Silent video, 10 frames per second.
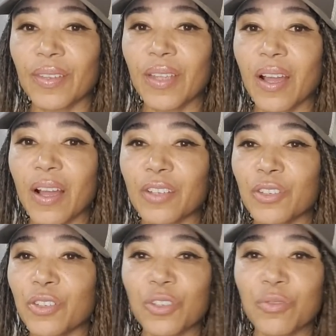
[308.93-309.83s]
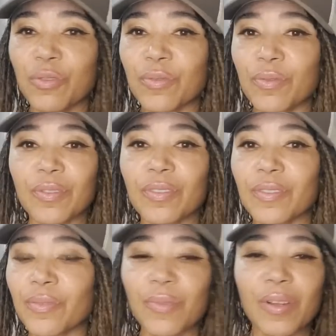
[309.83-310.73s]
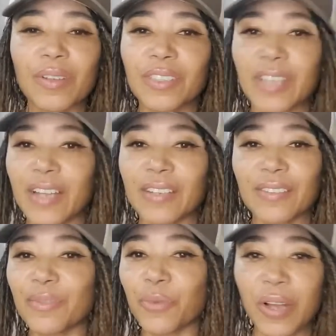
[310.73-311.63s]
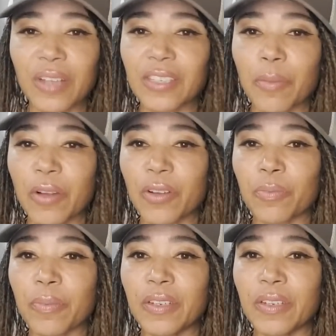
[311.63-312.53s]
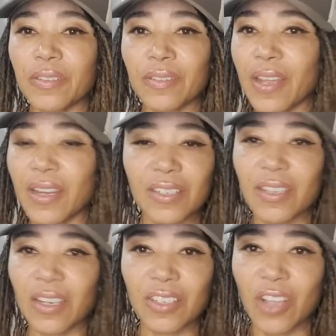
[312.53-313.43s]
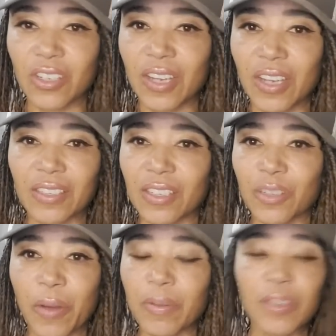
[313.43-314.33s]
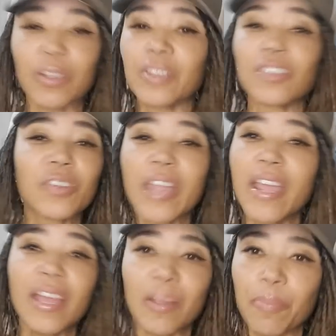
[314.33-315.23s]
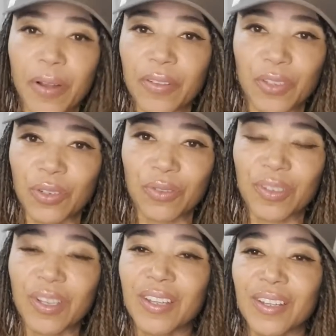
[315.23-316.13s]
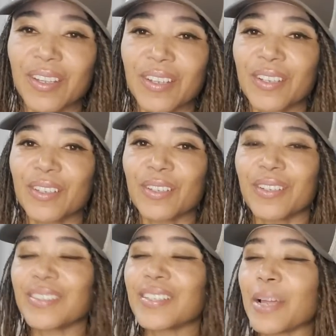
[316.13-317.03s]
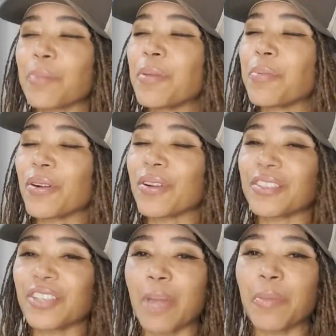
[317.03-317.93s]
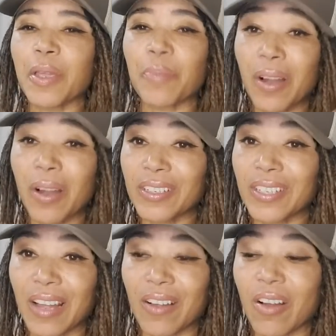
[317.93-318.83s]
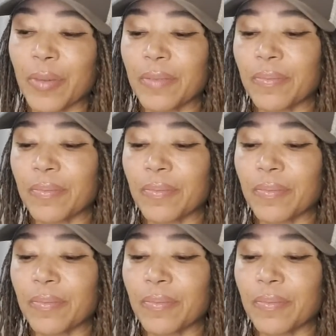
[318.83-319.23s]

Uh, used to do, Jen, we're not talking about cooked meat, and it's not as oxidized as the brown. You, you can't compare the two. It's like people are chiming in, but I'll get to that comment.